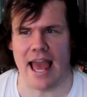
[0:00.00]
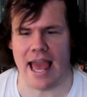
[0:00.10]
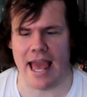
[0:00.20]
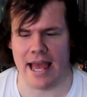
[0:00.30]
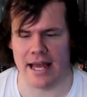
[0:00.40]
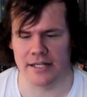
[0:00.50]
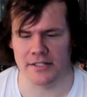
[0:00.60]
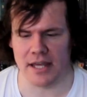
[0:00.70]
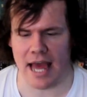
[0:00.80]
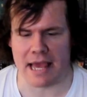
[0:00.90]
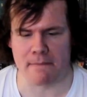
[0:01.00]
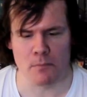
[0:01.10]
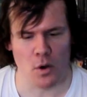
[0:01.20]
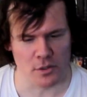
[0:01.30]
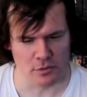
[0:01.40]
And a
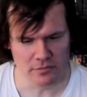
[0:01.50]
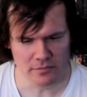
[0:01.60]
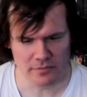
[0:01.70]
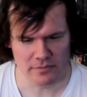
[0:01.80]
model